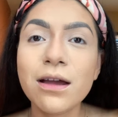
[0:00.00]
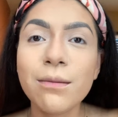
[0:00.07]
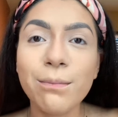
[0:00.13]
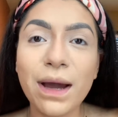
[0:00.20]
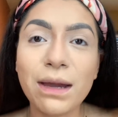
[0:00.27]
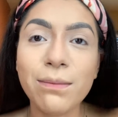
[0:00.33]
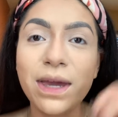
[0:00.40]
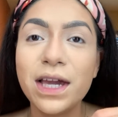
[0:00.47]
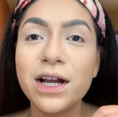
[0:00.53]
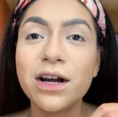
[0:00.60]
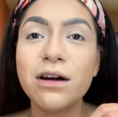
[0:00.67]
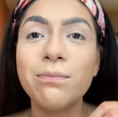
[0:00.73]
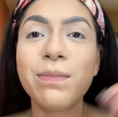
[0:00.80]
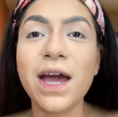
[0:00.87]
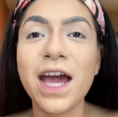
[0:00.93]

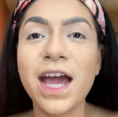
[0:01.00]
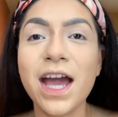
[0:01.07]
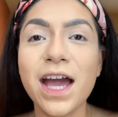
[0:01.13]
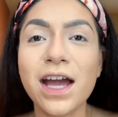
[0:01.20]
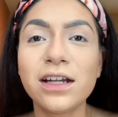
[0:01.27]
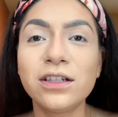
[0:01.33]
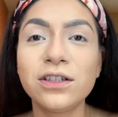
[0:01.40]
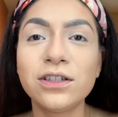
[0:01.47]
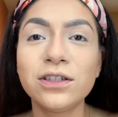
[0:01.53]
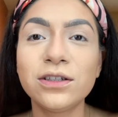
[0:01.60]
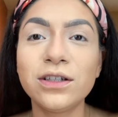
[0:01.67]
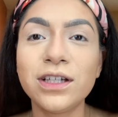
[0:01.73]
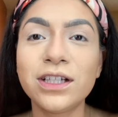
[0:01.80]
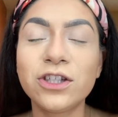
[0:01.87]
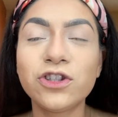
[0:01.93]
makeup. And
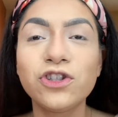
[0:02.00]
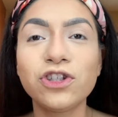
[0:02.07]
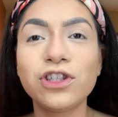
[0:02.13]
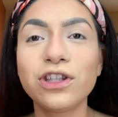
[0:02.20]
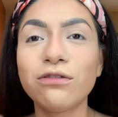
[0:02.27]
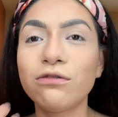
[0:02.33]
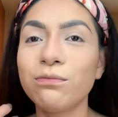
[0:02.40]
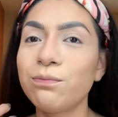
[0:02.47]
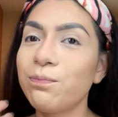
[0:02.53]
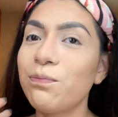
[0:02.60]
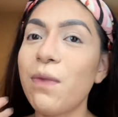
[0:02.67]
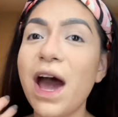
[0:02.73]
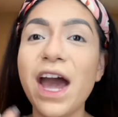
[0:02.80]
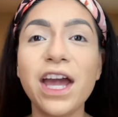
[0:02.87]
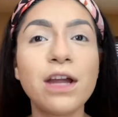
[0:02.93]
it's just
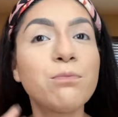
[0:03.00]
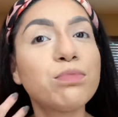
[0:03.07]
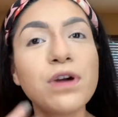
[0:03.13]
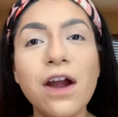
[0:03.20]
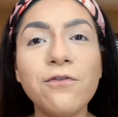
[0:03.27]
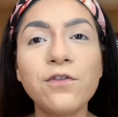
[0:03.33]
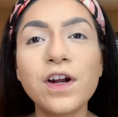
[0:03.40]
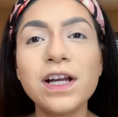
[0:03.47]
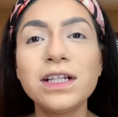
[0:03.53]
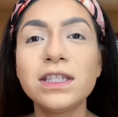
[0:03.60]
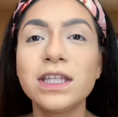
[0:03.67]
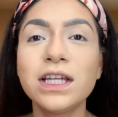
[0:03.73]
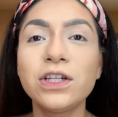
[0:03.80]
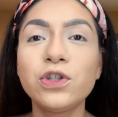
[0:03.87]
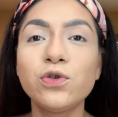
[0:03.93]
my preference
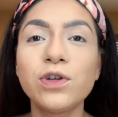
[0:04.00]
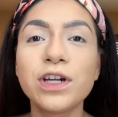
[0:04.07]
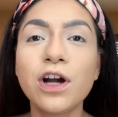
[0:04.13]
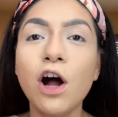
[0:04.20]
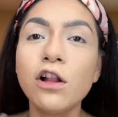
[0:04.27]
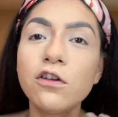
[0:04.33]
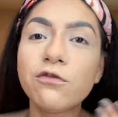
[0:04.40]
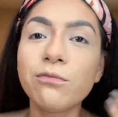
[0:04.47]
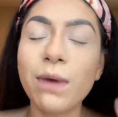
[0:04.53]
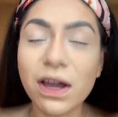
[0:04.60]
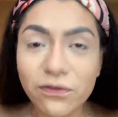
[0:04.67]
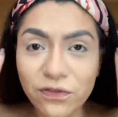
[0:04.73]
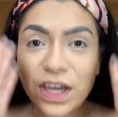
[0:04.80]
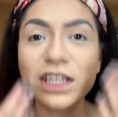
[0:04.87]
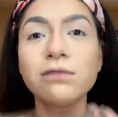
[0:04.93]
in doing all of my
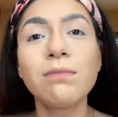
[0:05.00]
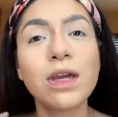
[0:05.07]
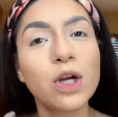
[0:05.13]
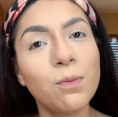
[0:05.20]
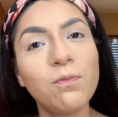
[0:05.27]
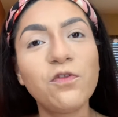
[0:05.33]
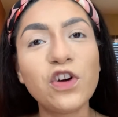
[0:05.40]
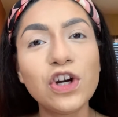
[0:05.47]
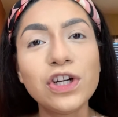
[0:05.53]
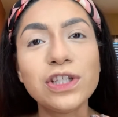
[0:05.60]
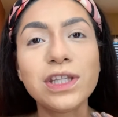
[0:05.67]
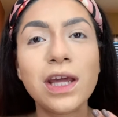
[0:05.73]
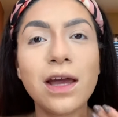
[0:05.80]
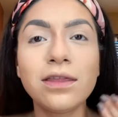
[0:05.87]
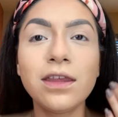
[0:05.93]
face makeup first
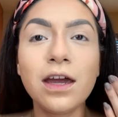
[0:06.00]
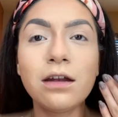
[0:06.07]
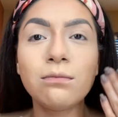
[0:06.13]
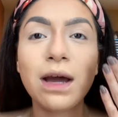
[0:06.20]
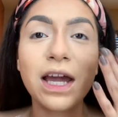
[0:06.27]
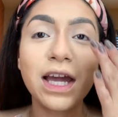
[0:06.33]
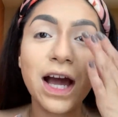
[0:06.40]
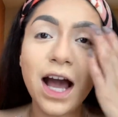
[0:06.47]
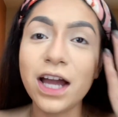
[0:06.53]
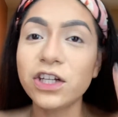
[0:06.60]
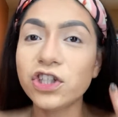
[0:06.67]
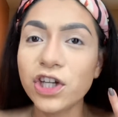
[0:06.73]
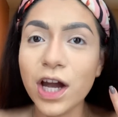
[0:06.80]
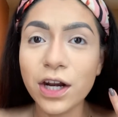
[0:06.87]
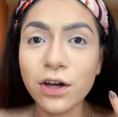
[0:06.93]
and then my
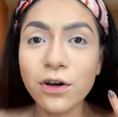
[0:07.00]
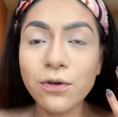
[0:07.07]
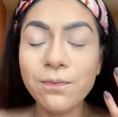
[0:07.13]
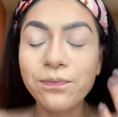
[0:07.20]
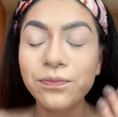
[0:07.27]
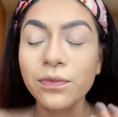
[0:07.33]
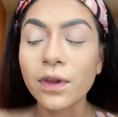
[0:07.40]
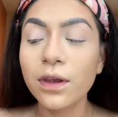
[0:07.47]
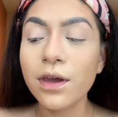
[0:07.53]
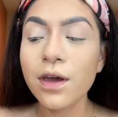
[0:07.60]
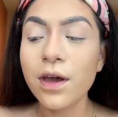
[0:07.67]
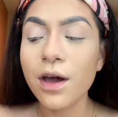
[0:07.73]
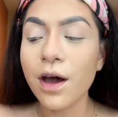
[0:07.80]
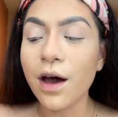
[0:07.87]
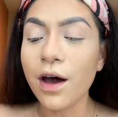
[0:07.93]
eyeshadow.
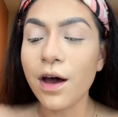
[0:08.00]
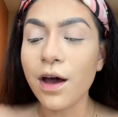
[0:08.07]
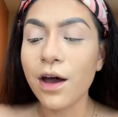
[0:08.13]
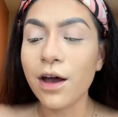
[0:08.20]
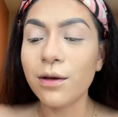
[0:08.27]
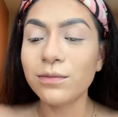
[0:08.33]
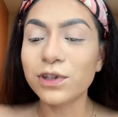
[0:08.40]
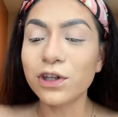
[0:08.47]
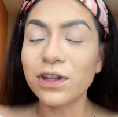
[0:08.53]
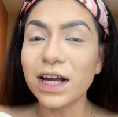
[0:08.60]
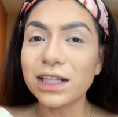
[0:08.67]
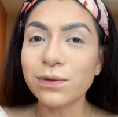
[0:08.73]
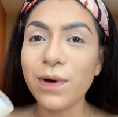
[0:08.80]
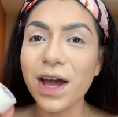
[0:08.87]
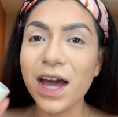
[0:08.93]
So
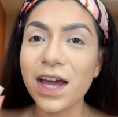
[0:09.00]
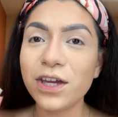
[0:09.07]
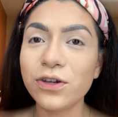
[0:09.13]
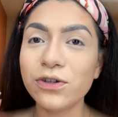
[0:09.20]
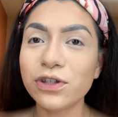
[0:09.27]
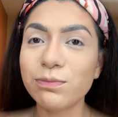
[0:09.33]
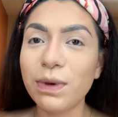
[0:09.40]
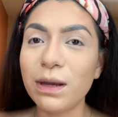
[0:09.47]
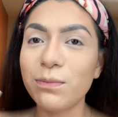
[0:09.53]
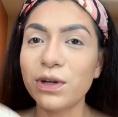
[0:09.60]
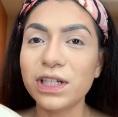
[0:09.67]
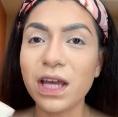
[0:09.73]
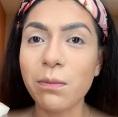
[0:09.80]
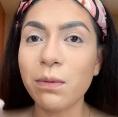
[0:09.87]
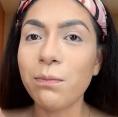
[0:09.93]
that's why I use paper
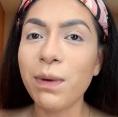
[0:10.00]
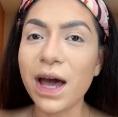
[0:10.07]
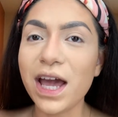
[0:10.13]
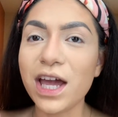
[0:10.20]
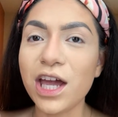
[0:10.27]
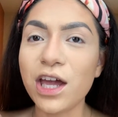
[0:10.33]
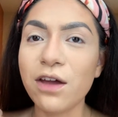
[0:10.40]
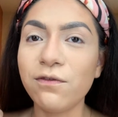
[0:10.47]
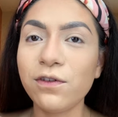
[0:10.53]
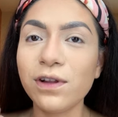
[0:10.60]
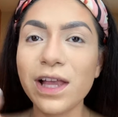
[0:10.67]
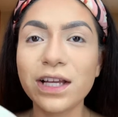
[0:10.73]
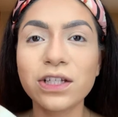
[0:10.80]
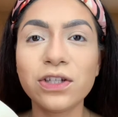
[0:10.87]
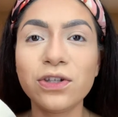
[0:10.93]
tape. But if you
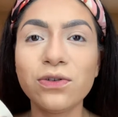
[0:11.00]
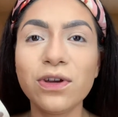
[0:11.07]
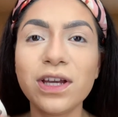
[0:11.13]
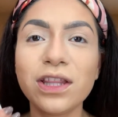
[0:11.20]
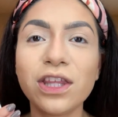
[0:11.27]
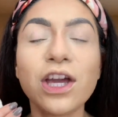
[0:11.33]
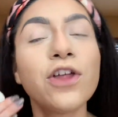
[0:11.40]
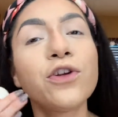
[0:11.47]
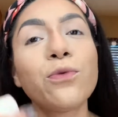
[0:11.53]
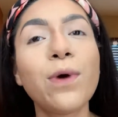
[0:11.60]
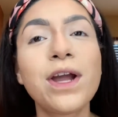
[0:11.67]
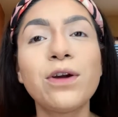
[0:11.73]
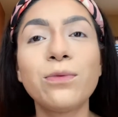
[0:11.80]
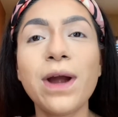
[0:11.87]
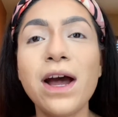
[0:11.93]
like to do it the other way
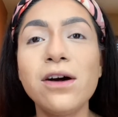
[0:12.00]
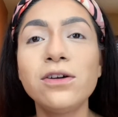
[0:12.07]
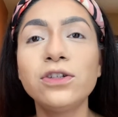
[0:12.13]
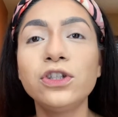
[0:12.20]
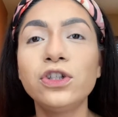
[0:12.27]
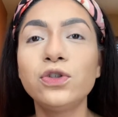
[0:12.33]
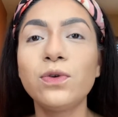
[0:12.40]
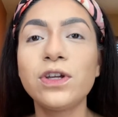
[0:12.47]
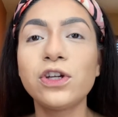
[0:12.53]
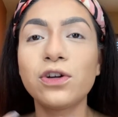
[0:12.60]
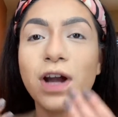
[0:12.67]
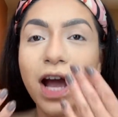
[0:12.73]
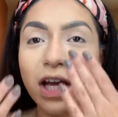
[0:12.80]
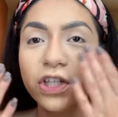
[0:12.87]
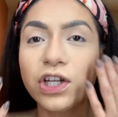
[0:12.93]
around, doing your
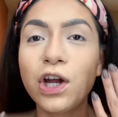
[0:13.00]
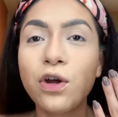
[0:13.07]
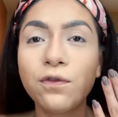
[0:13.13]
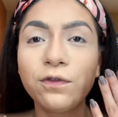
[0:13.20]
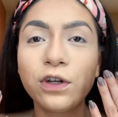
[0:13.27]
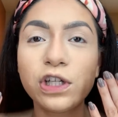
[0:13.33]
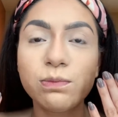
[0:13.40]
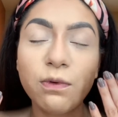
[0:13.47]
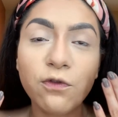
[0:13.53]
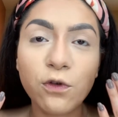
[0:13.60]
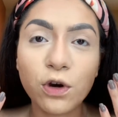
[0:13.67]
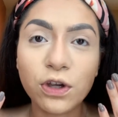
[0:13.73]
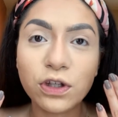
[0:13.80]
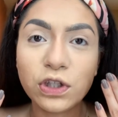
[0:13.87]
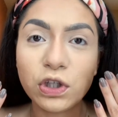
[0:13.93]
eyeshadow first before
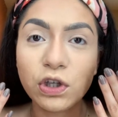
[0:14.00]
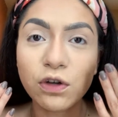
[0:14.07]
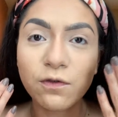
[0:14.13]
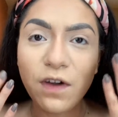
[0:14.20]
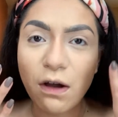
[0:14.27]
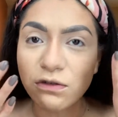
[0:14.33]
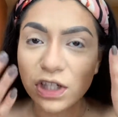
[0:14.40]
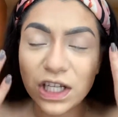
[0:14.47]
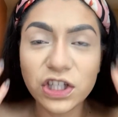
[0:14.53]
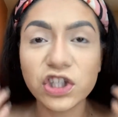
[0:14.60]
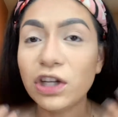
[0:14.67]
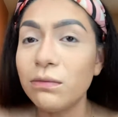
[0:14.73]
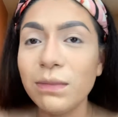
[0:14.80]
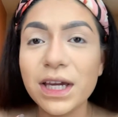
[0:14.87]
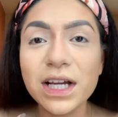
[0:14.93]
you do your
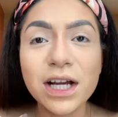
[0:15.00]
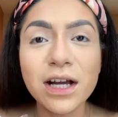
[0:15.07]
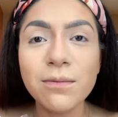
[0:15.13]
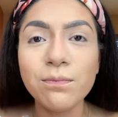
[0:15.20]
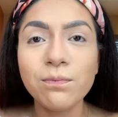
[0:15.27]
foundation makeup